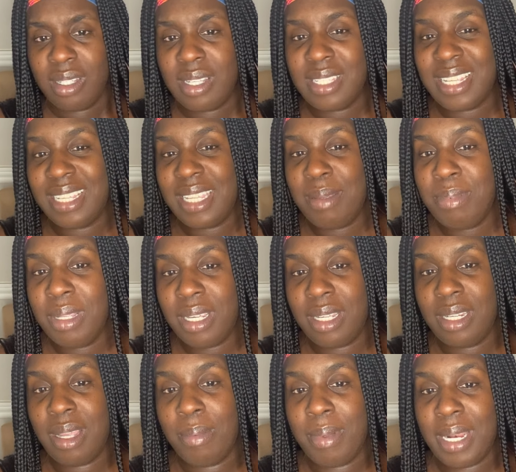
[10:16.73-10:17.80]
Cause I keep
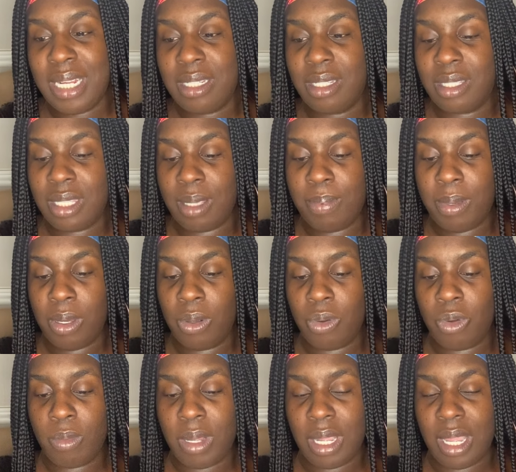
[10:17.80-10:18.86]
looking up and I just keep hearing,
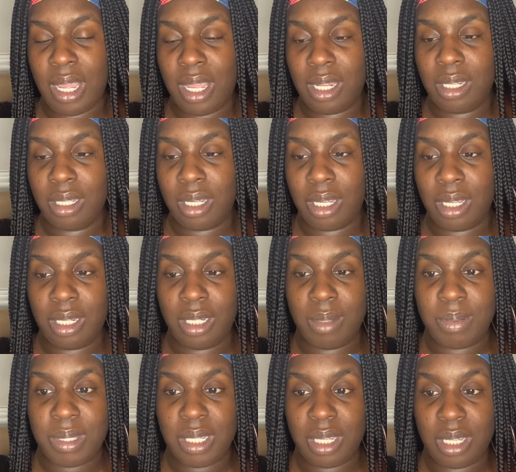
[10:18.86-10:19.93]
oh my God, look at her
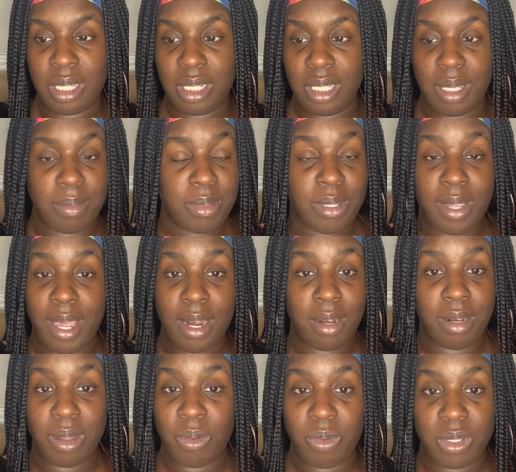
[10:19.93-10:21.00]
lips, look at her lips. So I
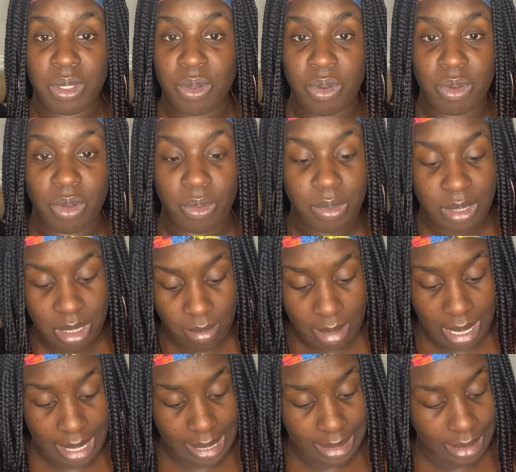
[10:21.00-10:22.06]
don't know what's going on with
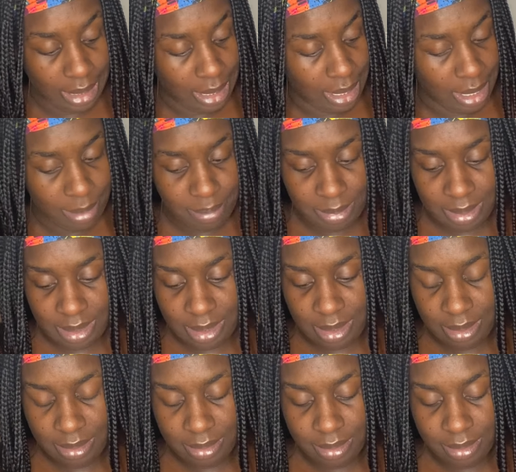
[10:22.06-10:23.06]
somebody's lips.